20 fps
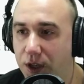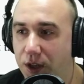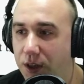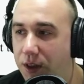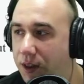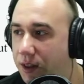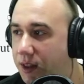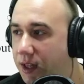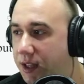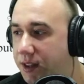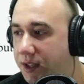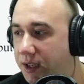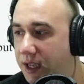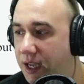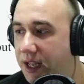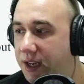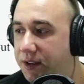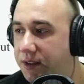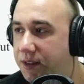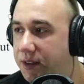Nothing
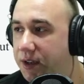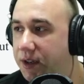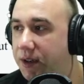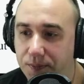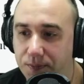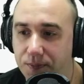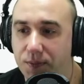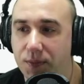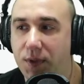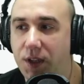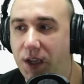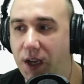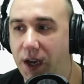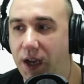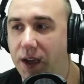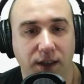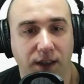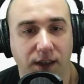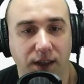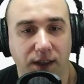added there.
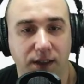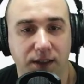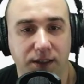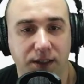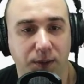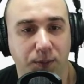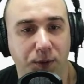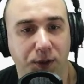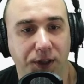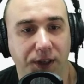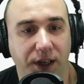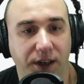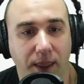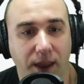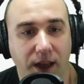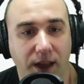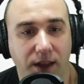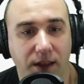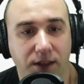Okay, simple enough.